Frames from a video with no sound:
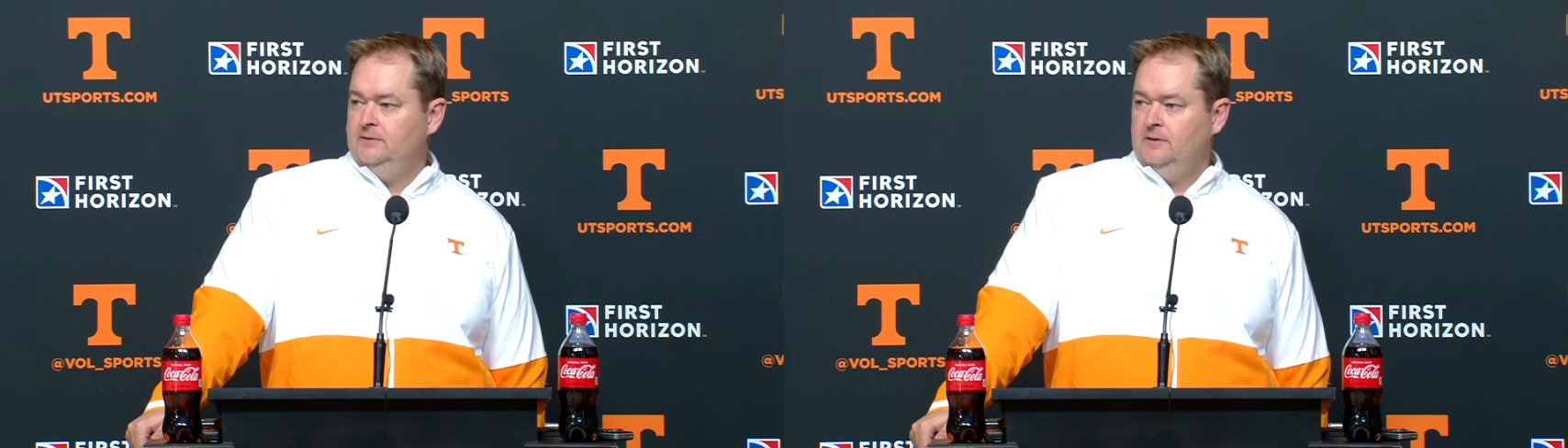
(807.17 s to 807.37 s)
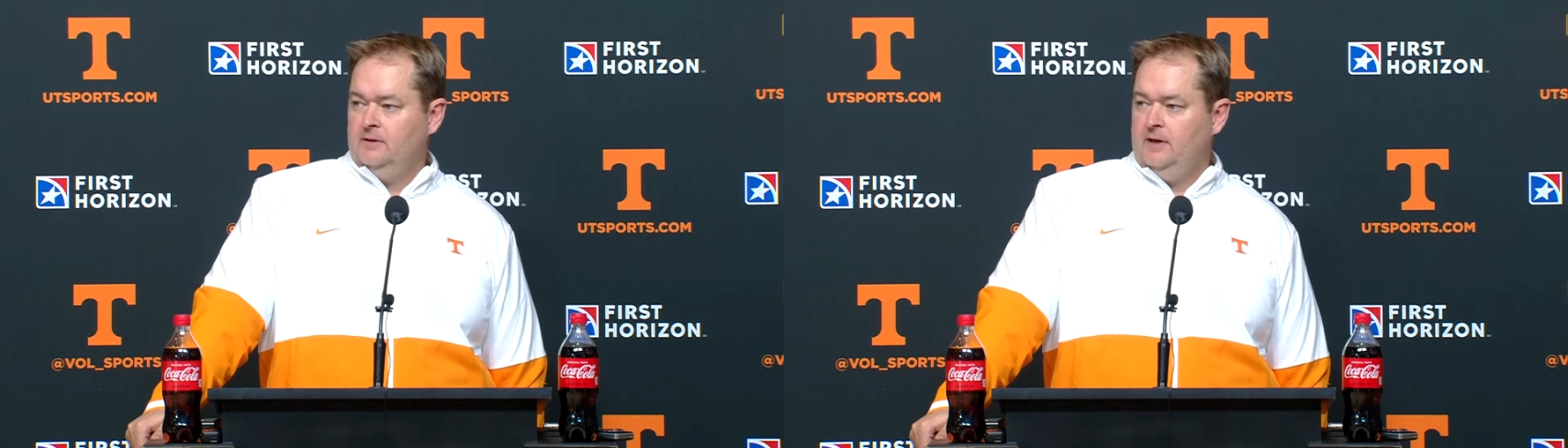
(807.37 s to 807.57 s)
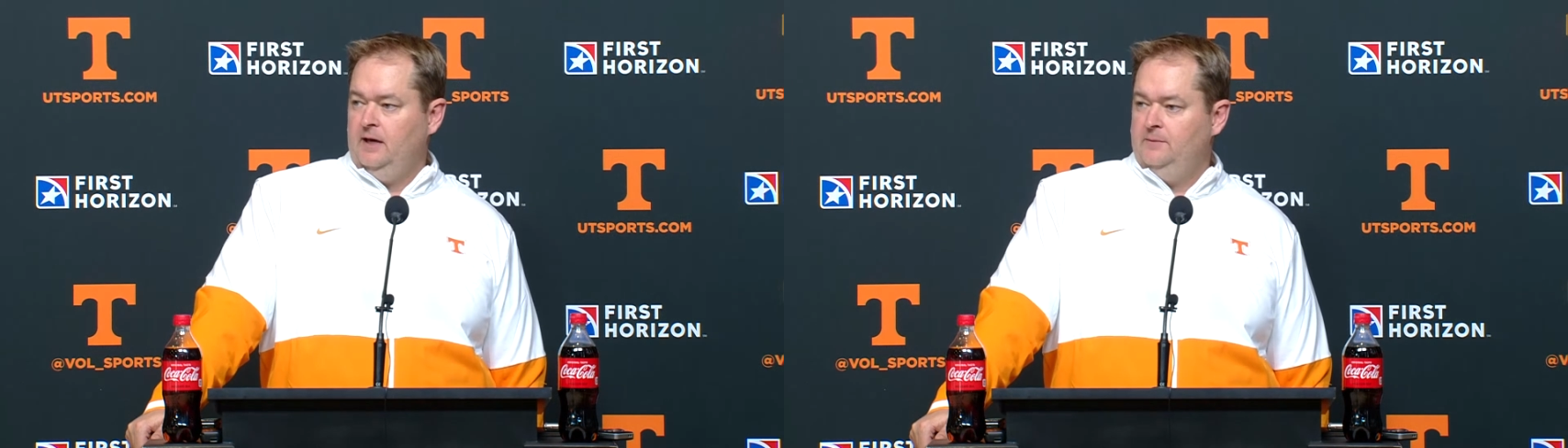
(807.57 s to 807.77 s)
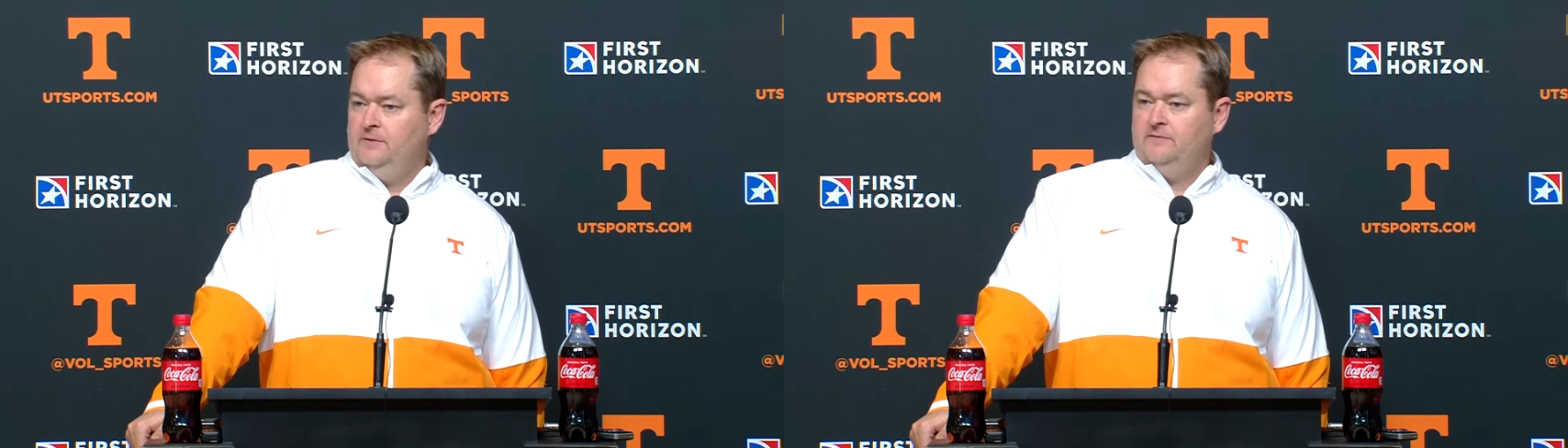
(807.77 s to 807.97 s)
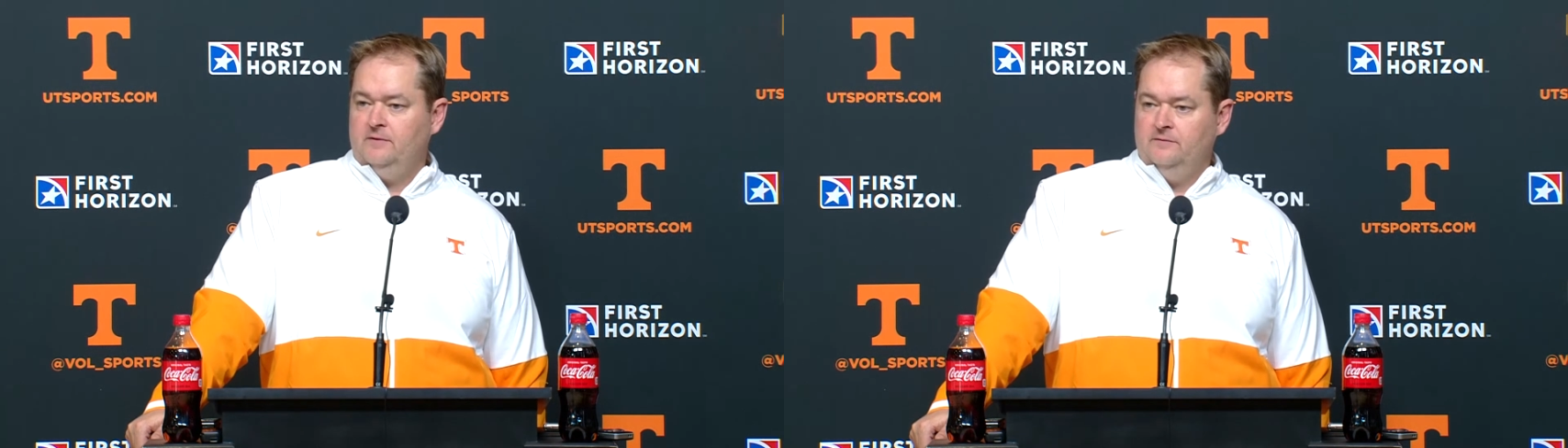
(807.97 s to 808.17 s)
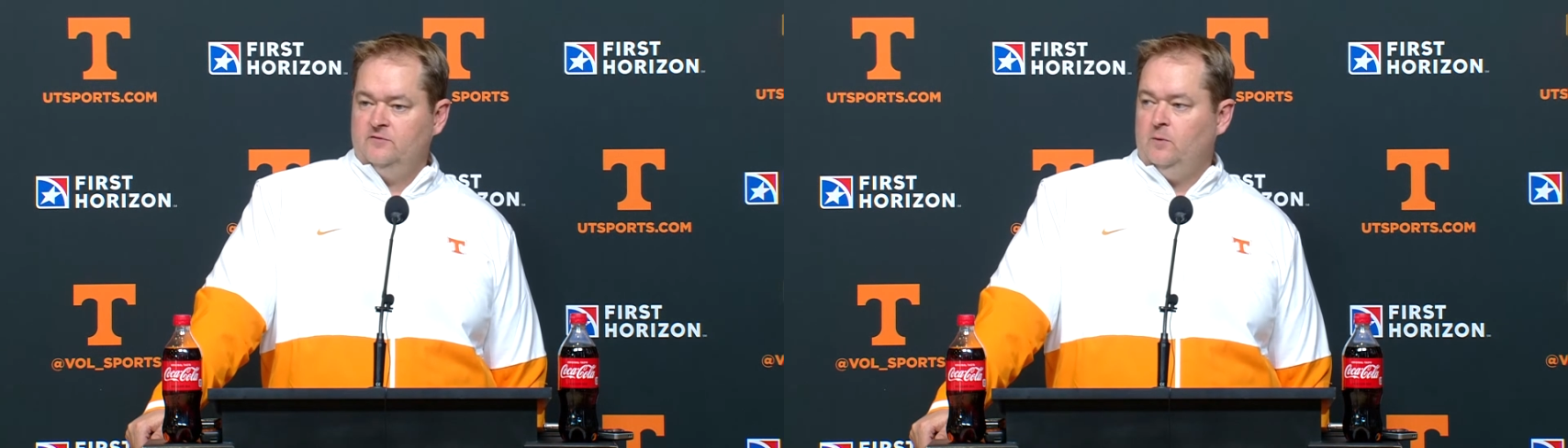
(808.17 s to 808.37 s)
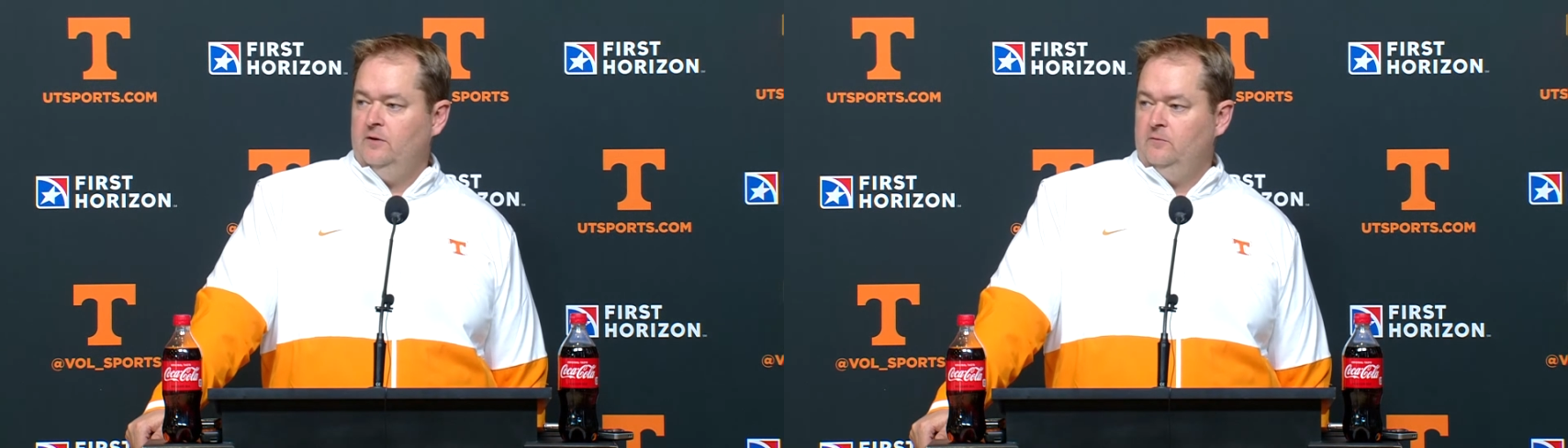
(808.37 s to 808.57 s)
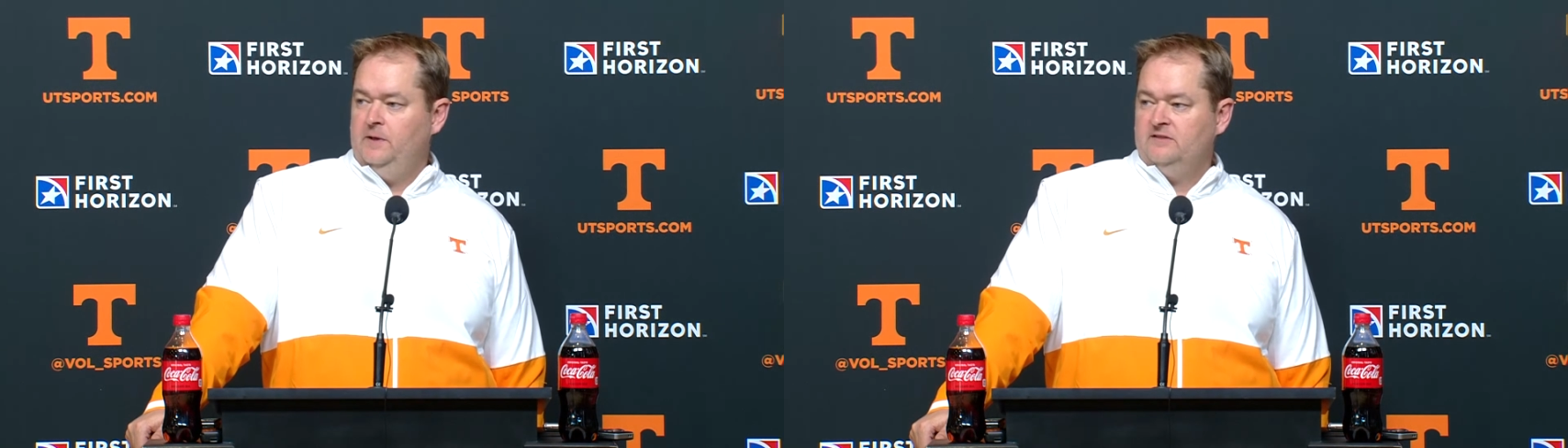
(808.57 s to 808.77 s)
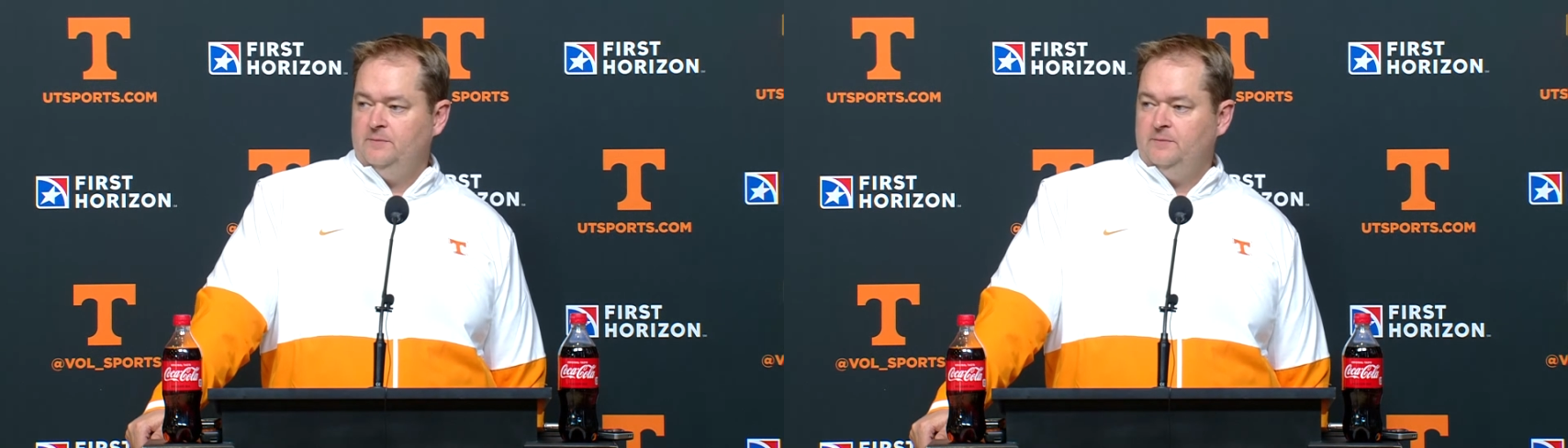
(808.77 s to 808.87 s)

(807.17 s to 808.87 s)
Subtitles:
a game of 12 weeks,